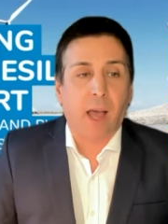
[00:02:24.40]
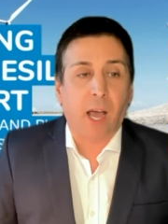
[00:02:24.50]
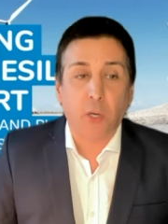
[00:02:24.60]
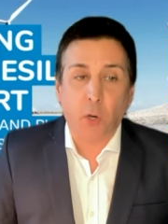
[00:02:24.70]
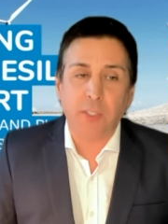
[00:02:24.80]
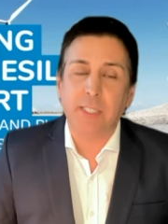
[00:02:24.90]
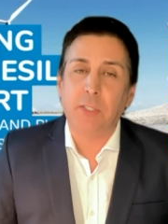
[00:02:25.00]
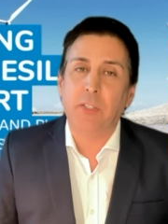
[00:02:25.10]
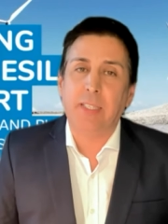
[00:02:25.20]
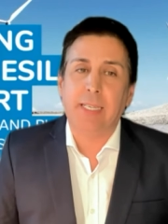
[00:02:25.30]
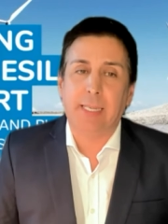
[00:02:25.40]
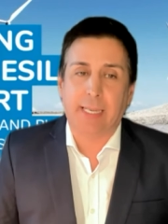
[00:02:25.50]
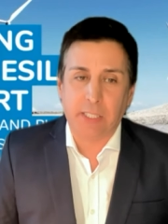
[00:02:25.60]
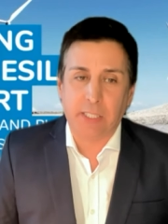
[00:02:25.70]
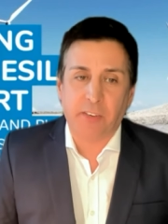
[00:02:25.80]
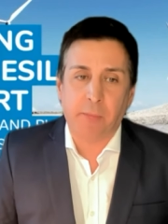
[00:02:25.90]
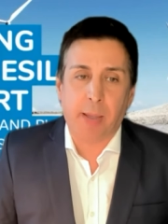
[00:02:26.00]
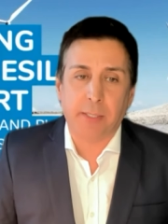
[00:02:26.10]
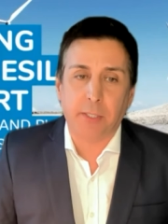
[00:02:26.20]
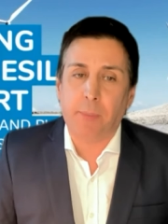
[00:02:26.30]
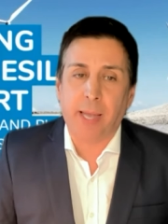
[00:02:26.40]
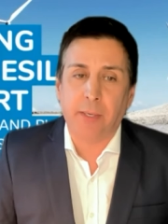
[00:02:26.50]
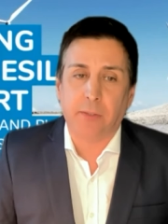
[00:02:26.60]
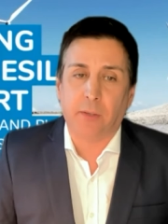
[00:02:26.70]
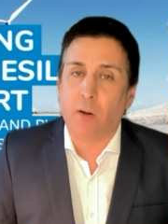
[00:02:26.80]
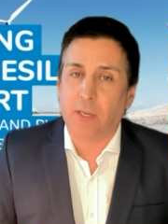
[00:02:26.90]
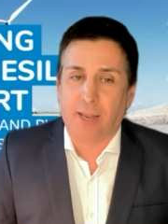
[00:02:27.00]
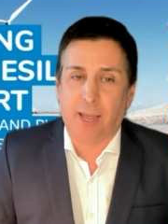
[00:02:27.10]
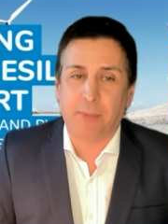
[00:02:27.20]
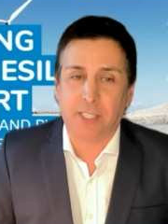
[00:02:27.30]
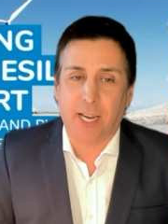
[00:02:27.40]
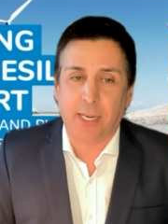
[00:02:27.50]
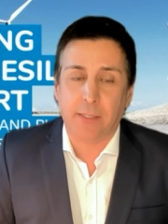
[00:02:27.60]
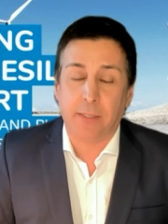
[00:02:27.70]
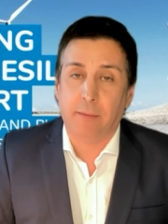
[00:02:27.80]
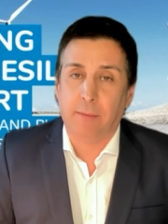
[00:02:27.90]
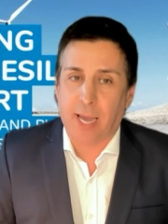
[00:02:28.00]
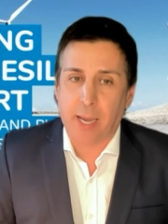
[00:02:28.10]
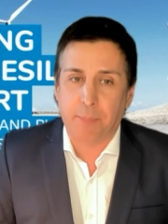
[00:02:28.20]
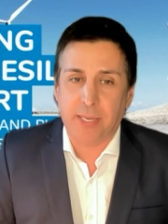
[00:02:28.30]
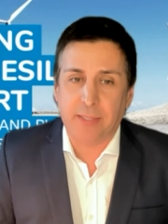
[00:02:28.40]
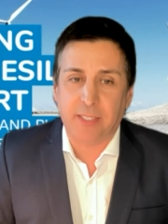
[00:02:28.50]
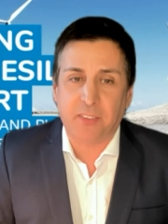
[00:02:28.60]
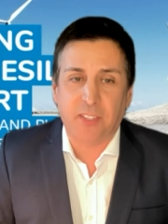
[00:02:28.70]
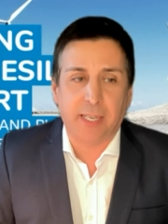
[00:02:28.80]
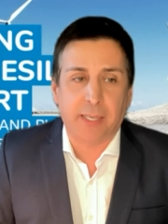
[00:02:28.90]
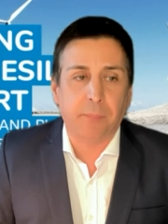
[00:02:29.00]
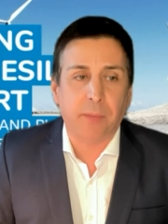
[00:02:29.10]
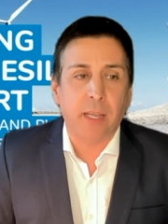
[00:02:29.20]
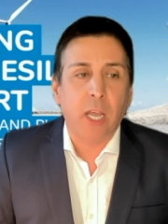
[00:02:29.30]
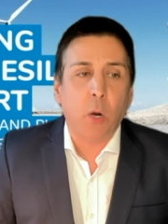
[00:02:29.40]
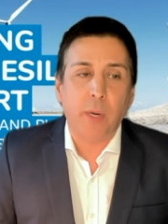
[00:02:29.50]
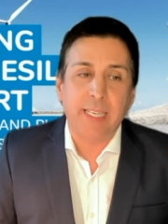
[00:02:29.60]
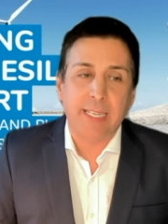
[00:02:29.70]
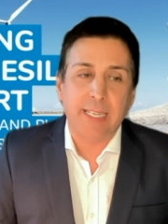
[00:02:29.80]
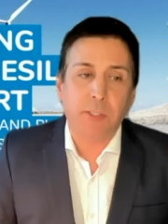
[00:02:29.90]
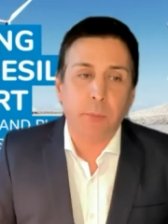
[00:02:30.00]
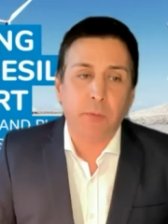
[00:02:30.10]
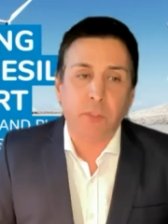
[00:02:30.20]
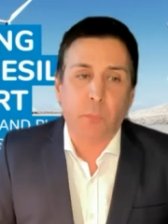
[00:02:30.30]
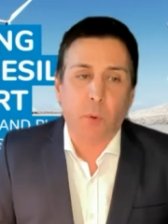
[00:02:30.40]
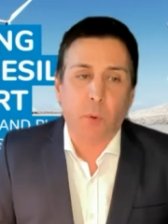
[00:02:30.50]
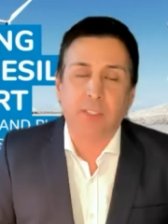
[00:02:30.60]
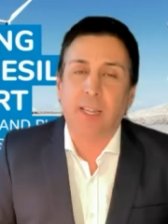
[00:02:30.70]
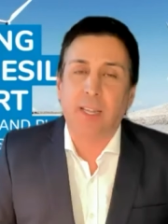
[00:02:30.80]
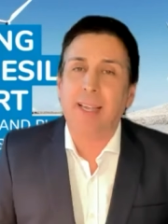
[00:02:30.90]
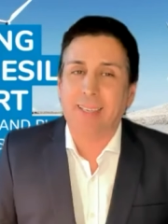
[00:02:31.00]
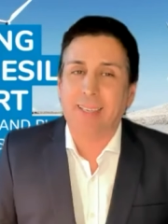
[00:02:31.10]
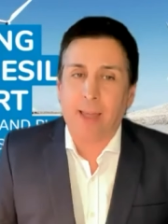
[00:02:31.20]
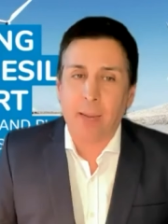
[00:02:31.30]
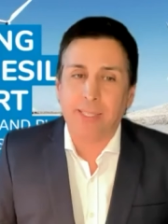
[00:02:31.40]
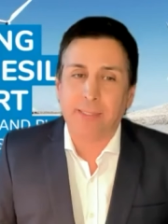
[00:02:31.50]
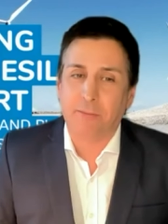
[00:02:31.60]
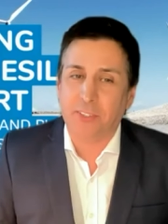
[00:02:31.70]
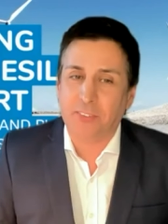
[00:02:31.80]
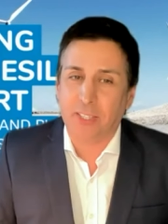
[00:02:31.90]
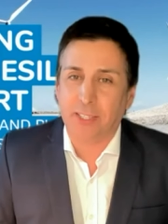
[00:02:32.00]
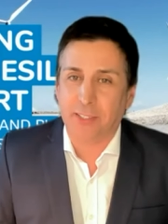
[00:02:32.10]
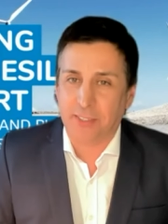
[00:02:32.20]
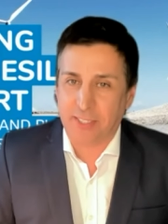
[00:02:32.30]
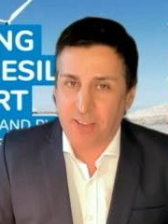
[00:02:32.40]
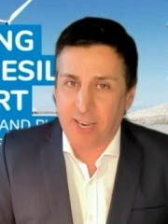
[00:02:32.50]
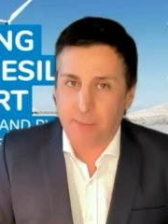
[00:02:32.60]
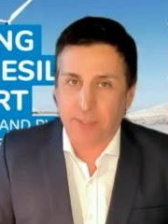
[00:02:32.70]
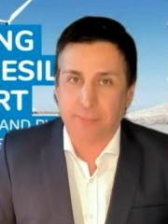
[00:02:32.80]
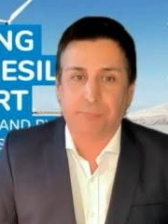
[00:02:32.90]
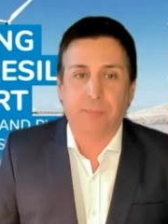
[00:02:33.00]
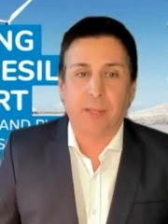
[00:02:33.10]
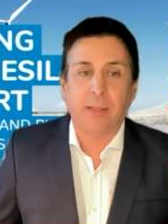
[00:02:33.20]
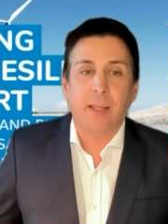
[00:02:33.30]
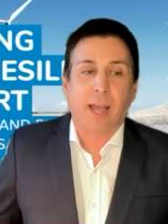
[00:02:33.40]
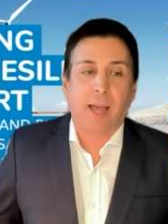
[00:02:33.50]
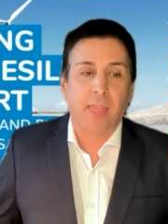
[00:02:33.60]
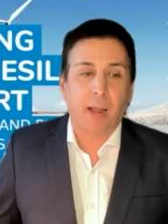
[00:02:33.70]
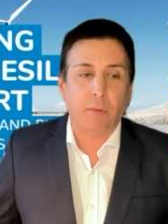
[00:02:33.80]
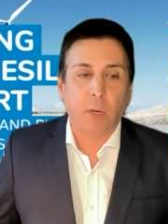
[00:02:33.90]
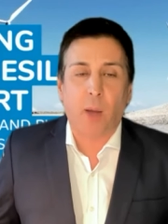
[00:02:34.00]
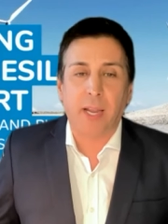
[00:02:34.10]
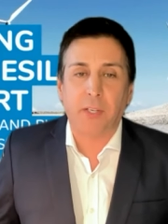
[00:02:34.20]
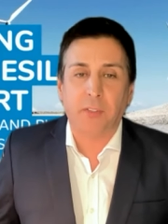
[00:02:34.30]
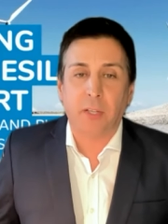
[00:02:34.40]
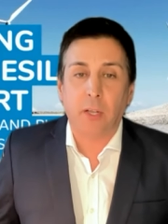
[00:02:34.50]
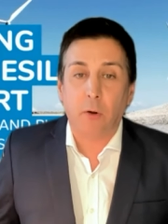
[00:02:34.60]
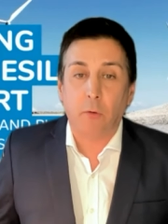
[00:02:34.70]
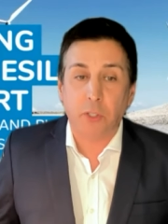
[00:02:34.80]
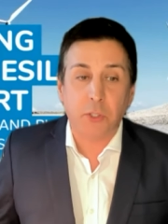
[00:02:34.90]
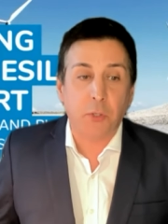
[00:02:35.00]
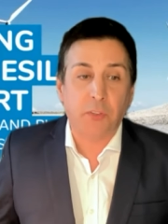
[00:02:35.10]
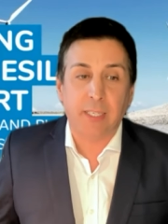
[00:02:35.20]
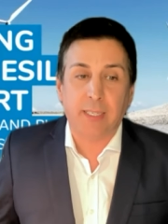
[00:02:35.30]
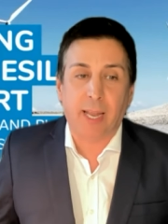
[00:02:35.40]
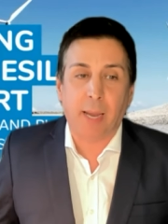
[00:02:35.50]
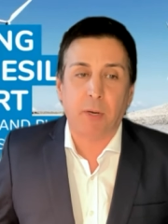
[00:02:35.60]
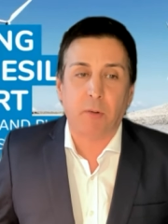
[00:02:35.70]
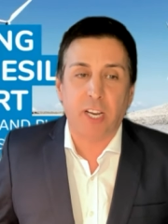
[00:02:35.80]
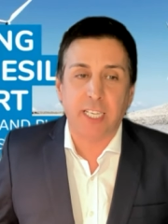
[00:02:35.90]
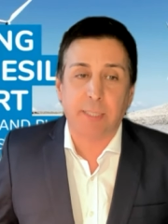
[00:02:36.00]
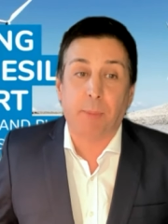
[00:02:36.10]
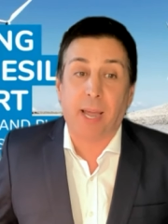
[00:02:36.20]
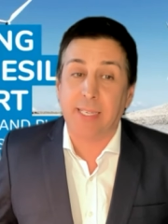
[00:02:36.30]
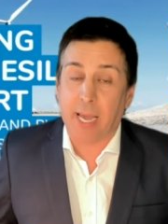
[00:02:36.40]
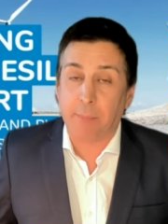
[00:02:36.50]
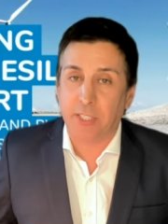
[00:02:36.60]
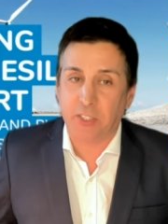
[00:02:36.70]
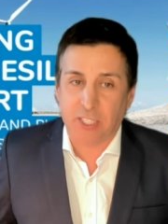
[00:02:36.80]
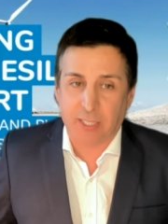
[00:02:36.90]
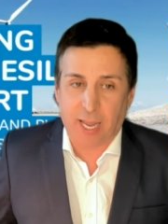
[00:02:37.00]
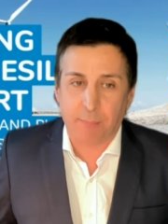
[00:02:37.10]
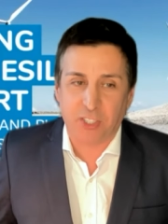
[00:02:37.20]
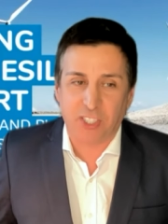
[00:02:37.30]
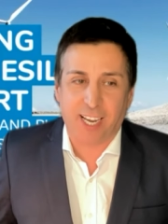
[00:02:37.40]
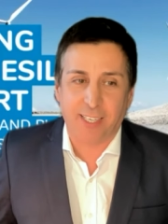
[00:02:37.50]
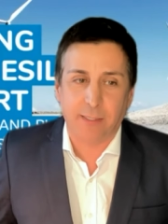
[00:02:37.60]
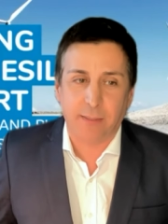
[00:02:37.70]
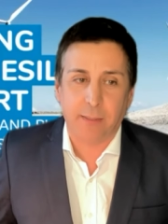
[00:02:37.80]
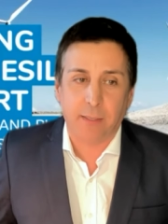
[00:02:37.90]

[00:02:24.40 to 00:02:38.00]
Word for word: According to the Intergovernmental Panel on Climate Change, the IPCC, we need to move towards climate resilient development. And that requires reducing climate risk by adapting to climate change,